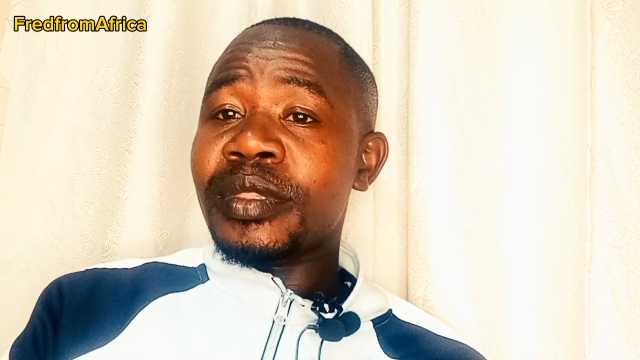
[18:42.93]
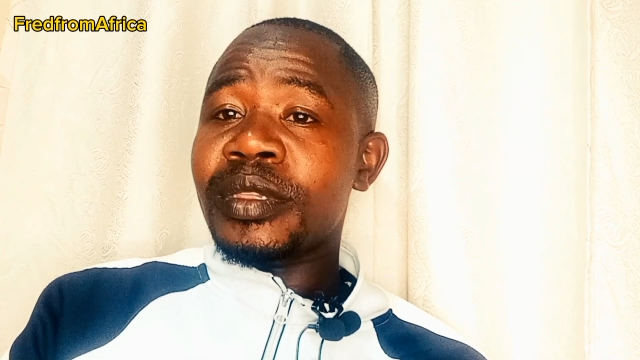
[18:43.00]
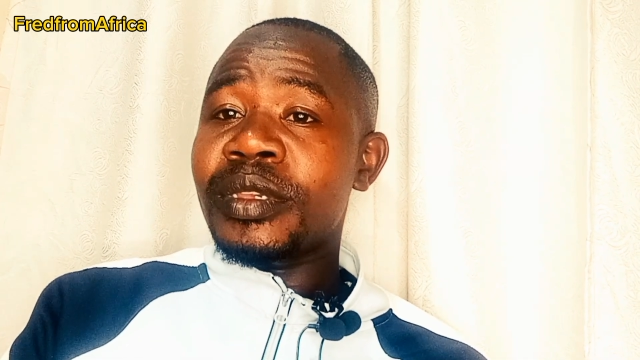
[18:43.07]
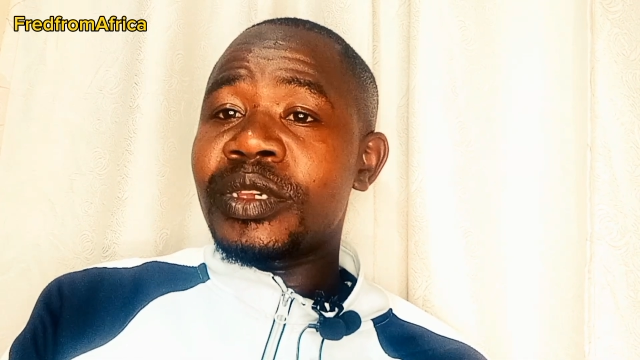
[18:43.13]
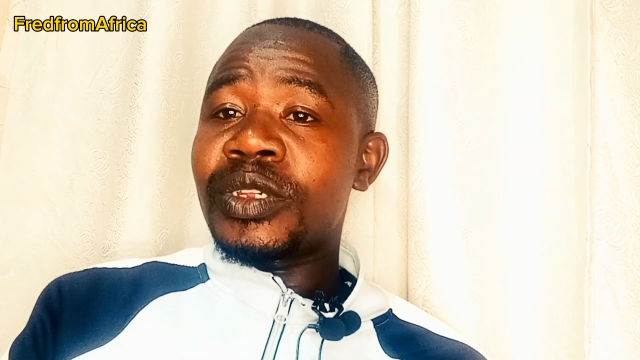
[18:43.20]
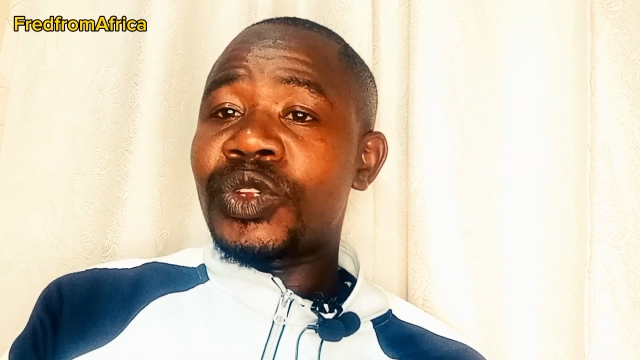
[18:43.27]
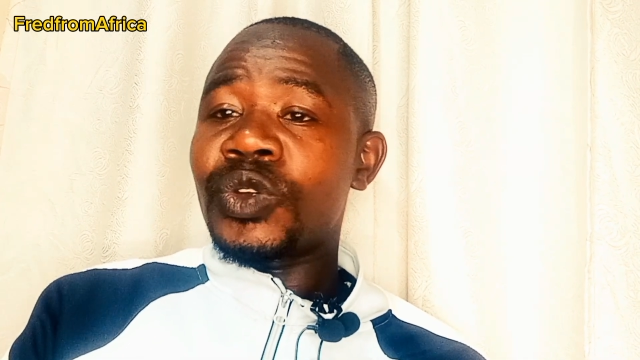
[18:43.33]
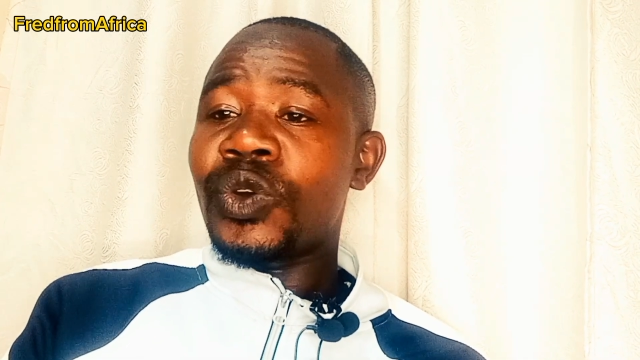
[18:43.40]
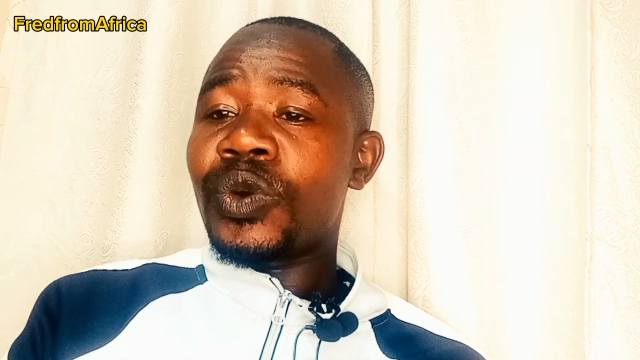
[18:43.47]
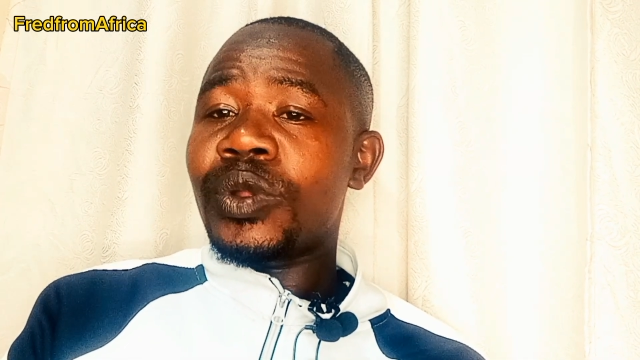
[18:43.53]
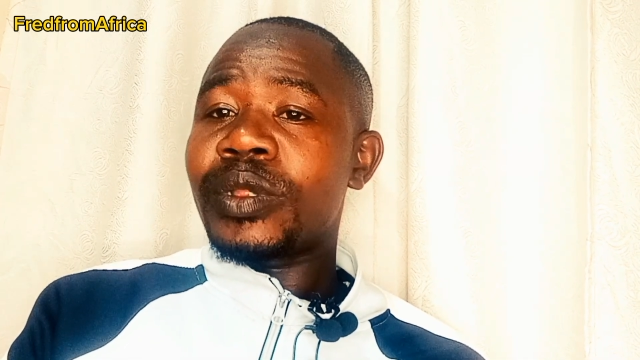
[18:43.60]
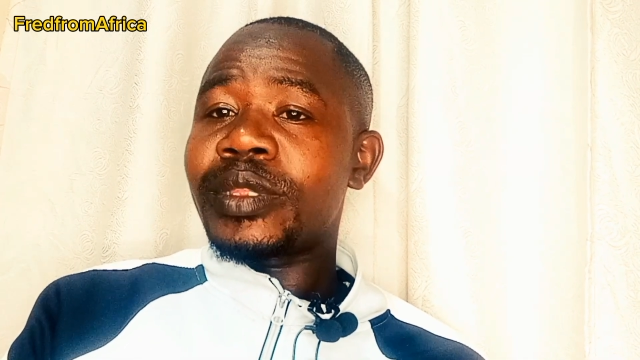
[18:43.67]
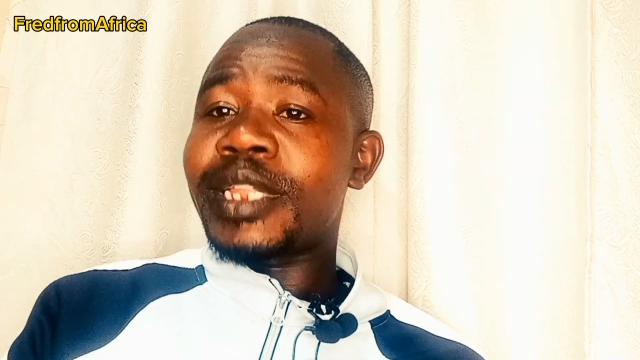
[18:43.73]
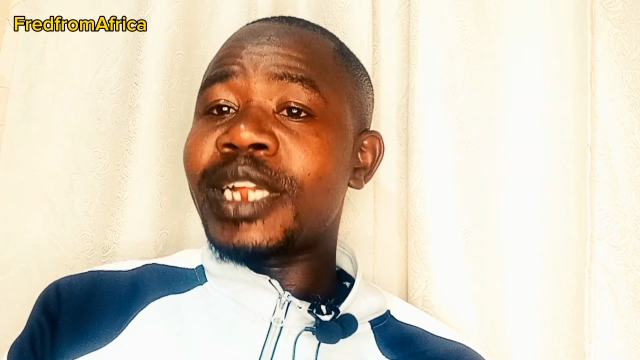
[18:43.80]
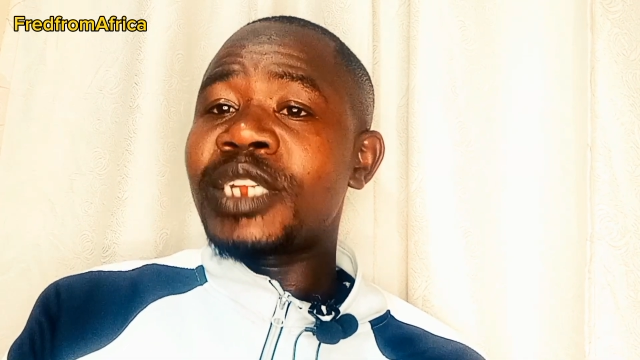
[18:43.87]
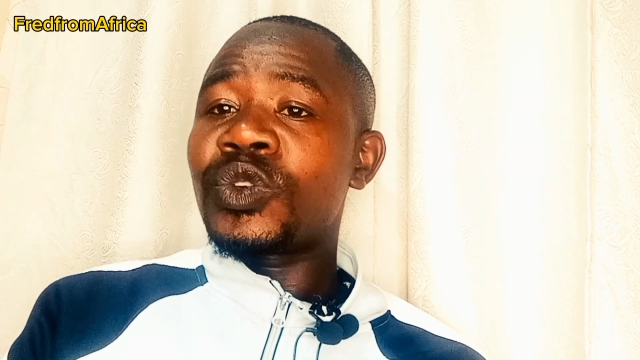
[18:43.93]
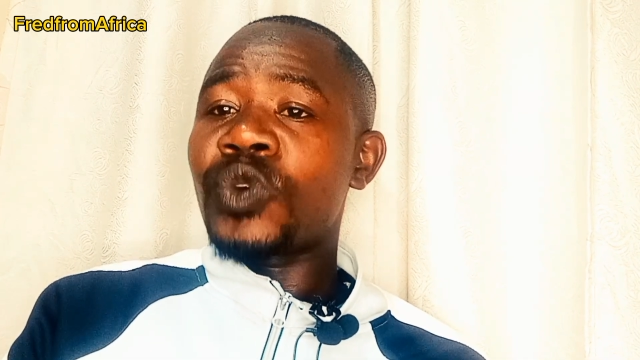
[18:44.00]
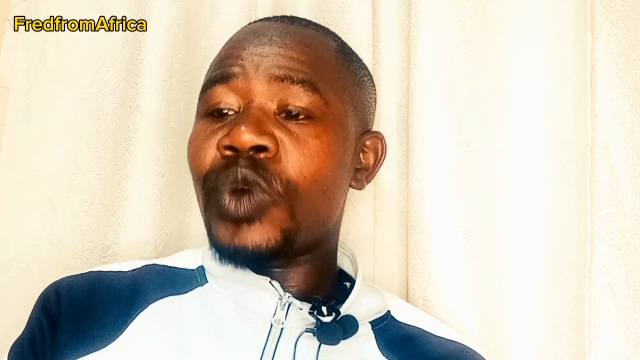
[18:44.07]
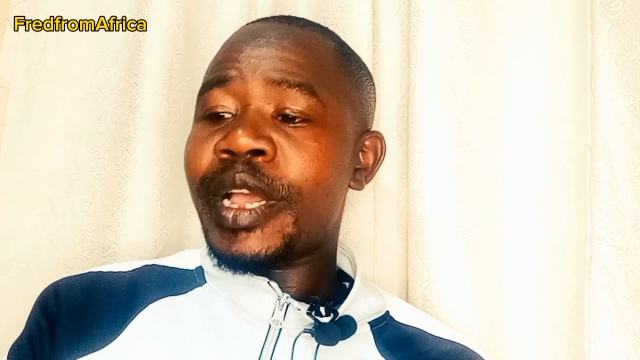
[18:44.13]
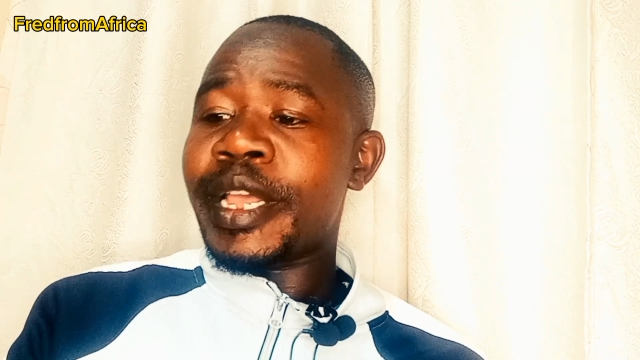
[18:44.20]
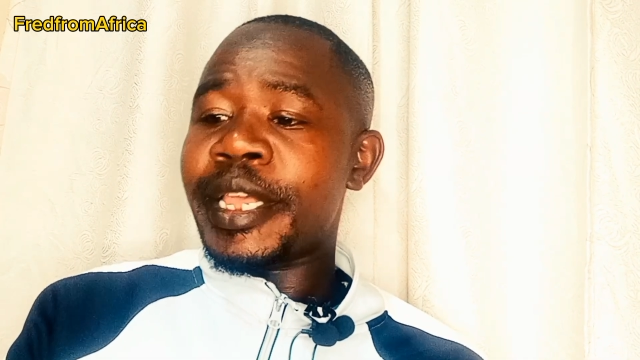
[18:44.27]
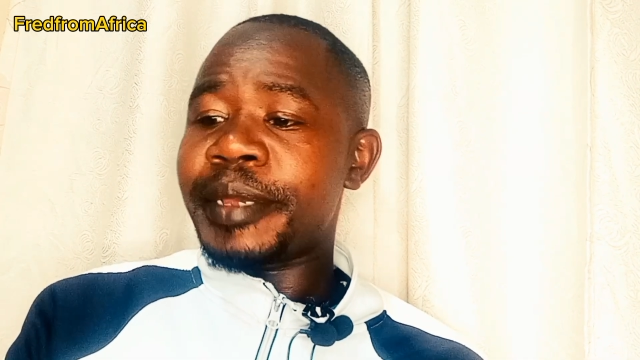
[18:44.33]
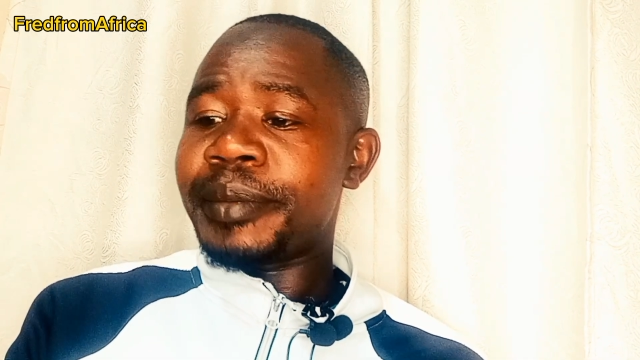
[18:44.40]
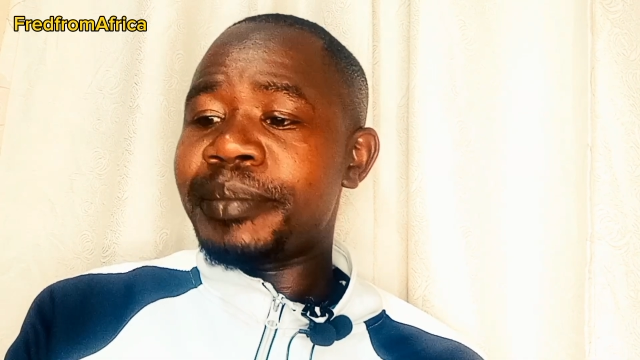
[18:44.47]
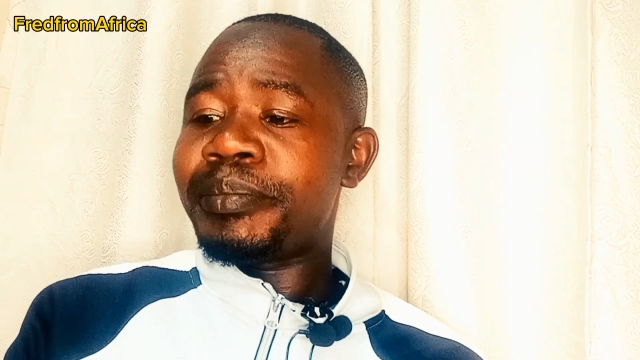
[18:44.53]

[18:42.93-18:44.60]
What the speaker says: So that's why